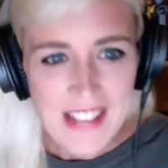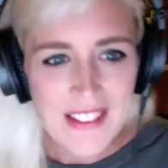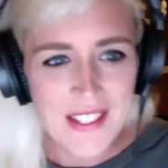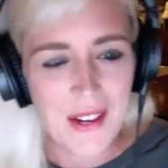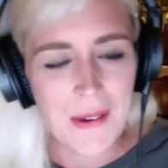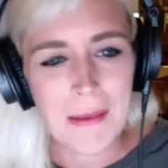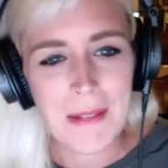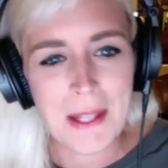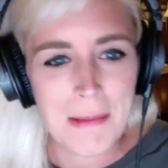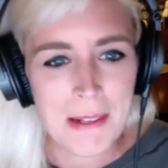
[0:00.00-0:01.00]
so welcome to
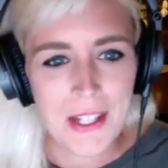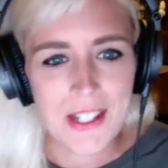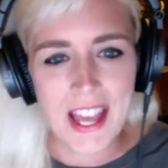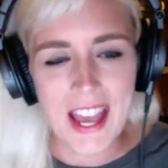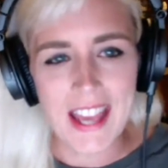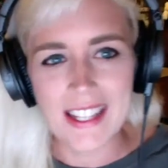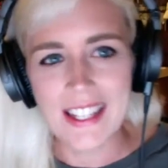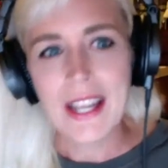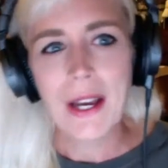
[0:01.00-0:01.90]
the Bitching Dead.